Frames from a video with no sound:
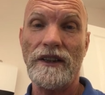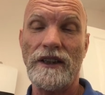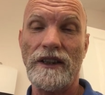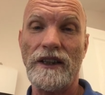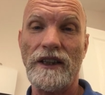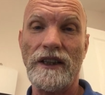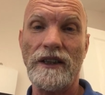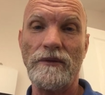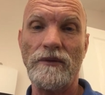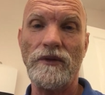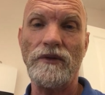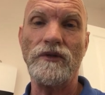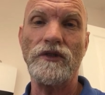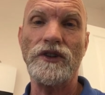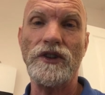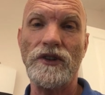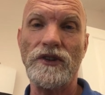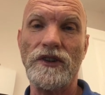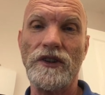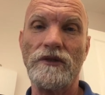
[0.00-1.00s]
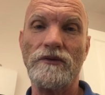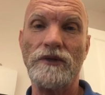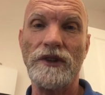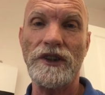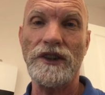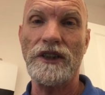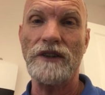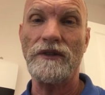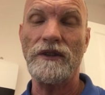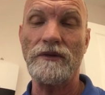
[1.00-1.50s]
and we're reducing the
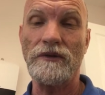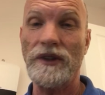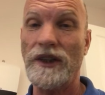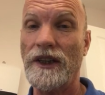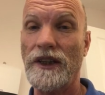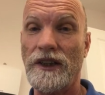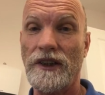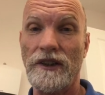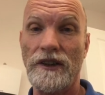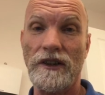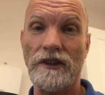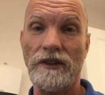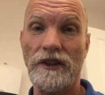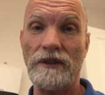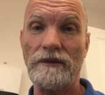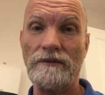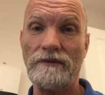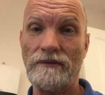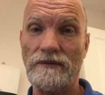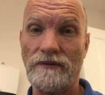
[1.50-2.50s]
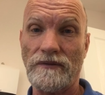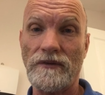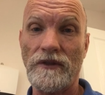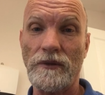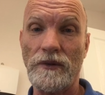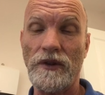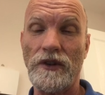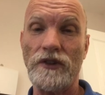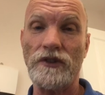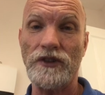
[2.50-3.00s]
risk of it reoccurring
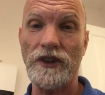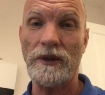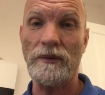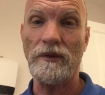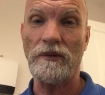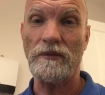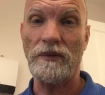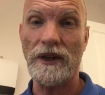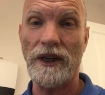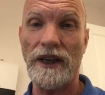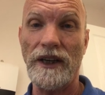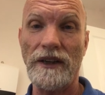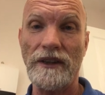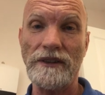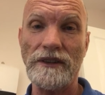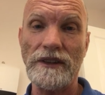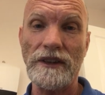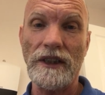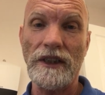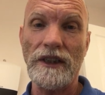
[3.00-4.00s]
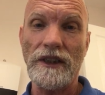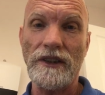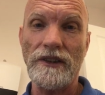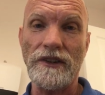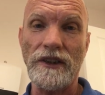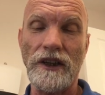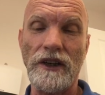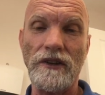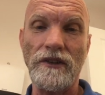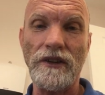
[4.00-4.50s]
with the treatment plan.
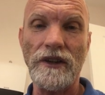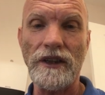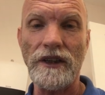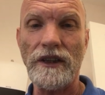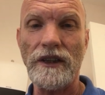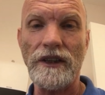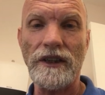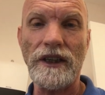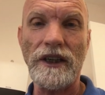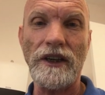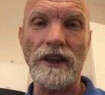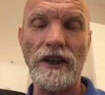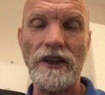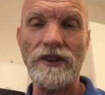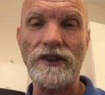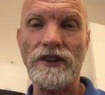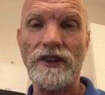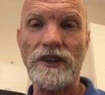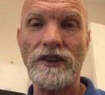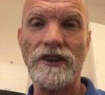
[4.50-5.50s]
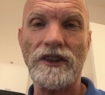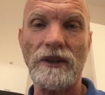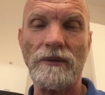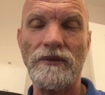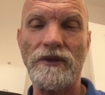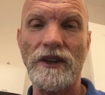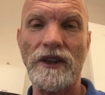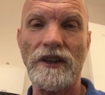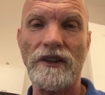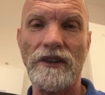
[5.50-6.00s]
So again, it's just
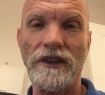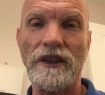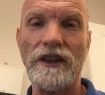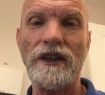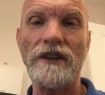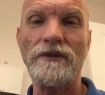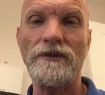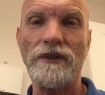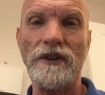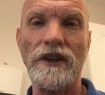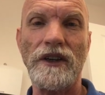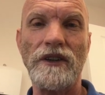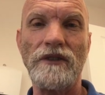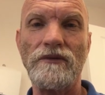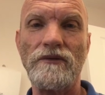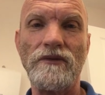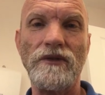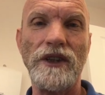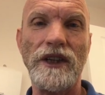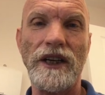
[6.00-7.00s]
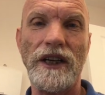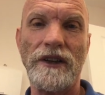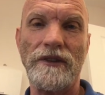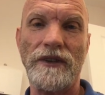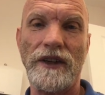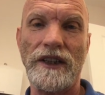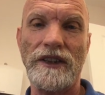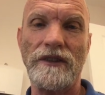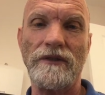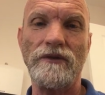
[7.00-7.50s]
something that I find really
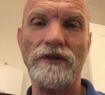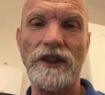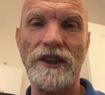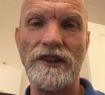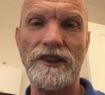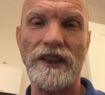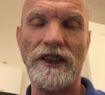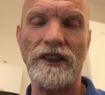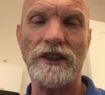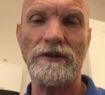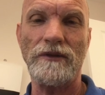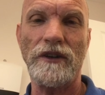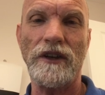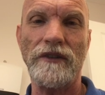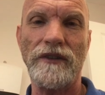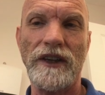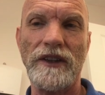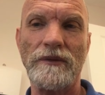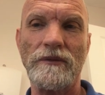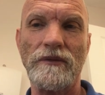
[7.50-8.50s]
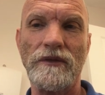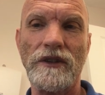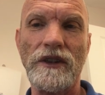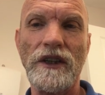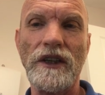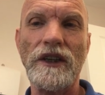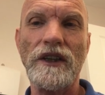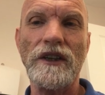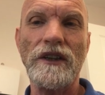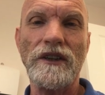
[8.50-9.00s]
effective, really satisfying. I've had some
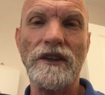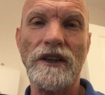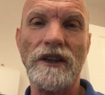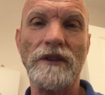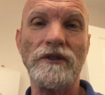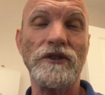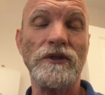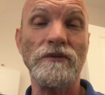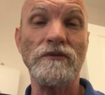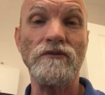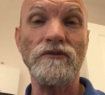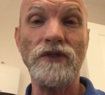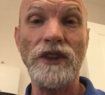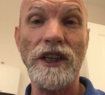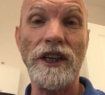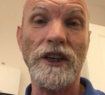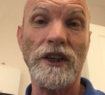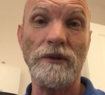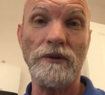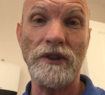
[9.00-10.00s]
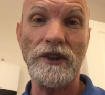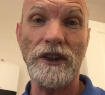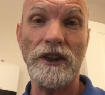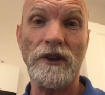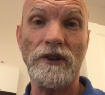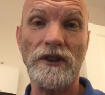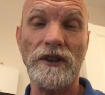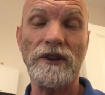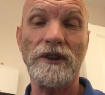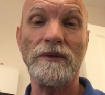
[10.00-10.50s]
some really good
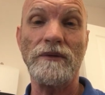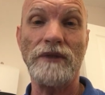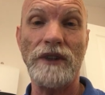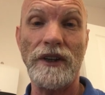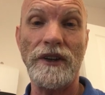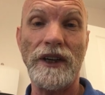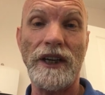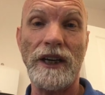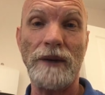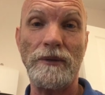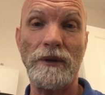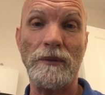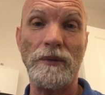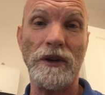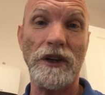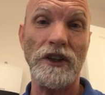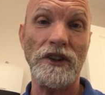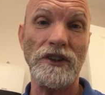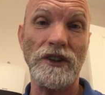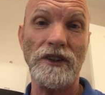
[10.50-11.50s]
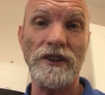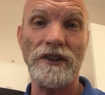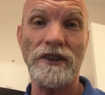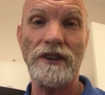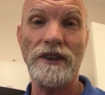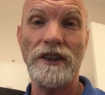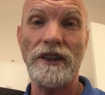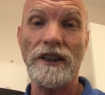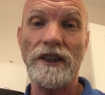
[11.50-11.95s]
results, some very happy patients.